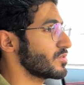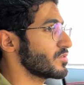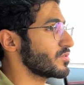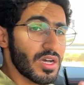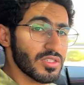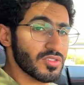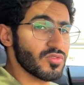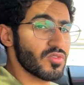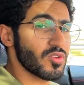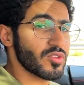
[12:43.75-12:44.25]

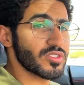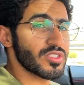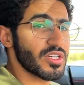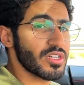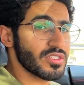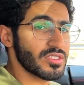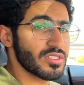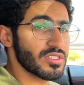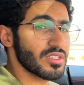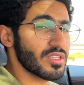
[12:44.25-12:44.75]
As for
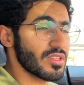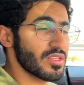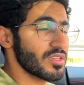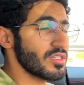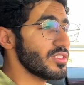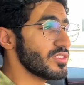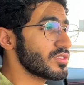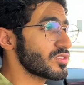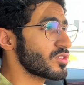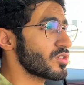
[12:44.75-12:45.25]
charging in the
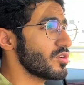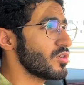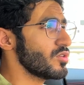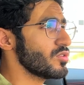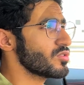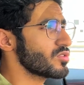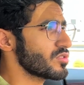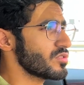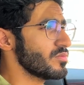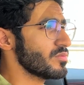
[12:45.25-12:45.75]
East
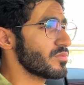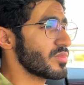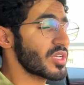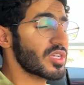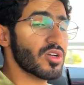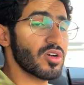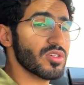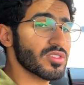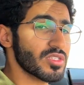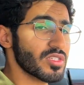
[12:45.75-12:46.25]
Coast,
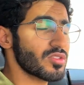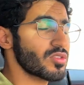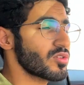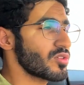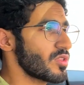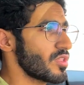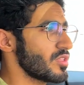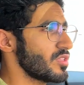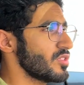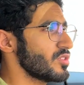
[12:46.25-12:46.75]
because I
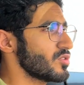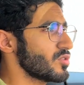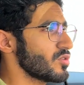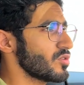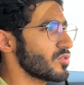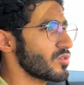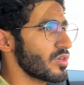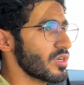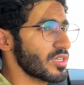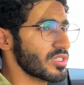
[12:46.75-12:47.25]
took the
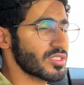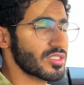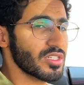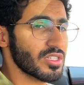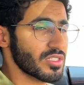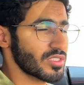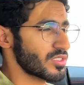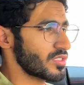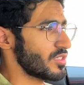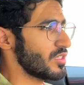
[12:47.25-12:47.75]
detour and
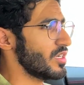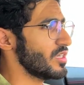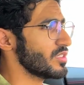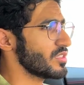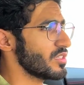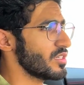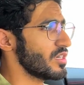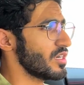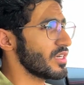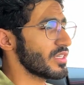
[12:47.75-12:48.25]
charged in
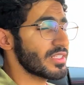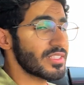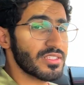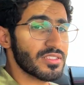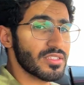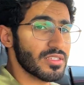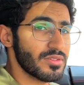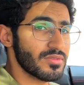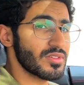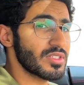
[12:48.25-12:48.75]
Hatta, I
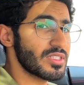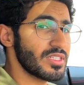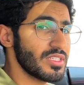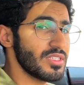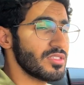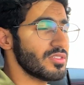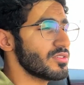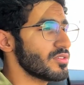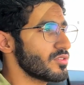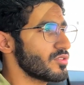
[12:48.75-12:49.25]
didn't even
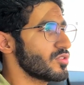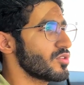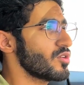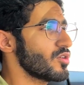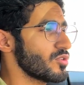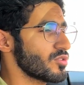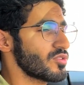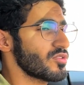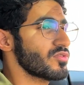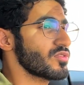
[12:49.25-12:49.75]
need to
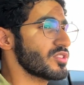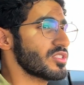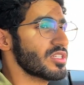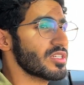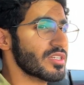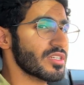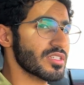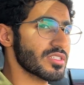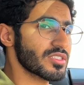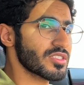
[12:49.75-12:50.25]
go to
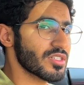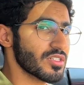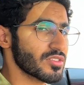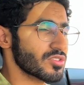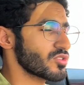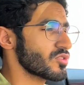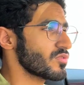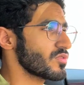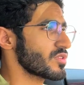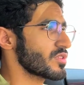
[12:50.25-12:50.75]
Fujairah and
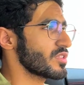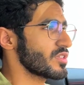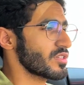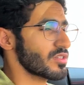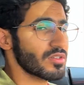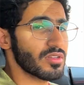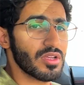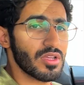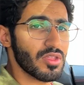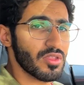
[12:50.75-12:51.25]
charge over
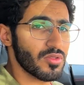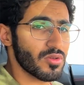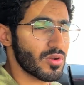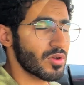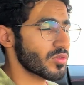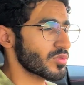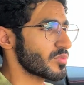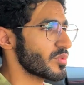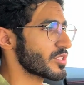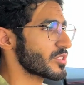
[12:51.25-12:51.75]
there
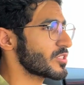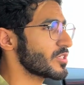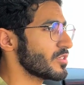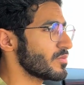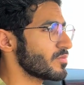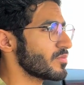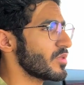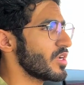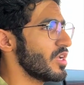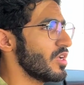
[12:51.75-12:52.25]
throughout my
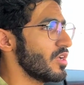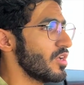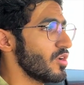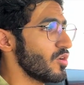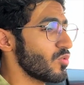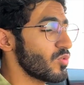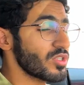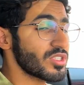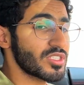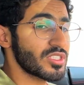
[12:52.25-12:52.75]
trip,
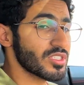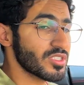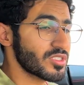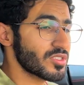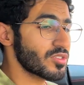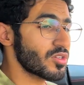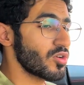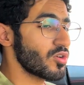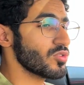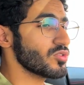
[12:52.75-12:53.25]
which just
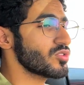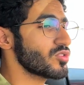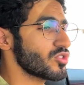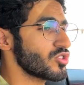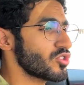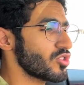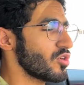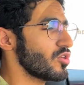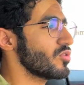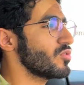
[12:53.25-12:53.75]
goes to
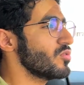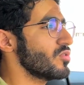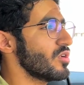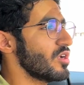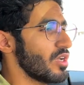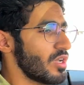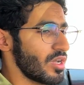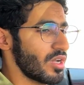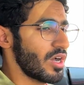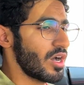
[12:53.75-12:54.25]
show
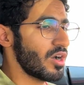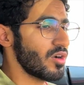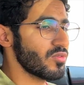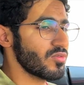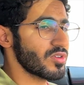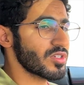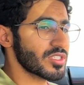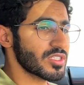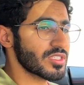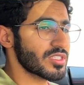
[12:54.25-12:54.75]
how
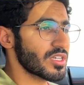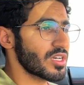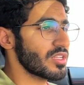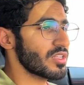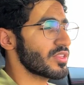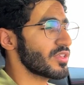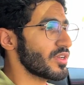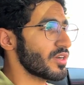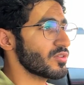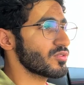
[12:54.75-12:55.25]

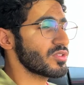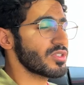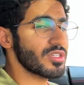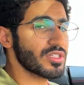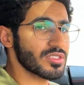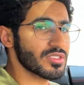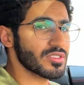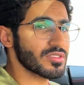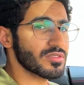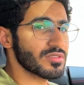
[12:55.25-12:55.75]
versatile the Audi
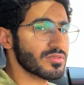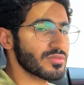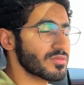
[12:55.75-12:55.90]
is.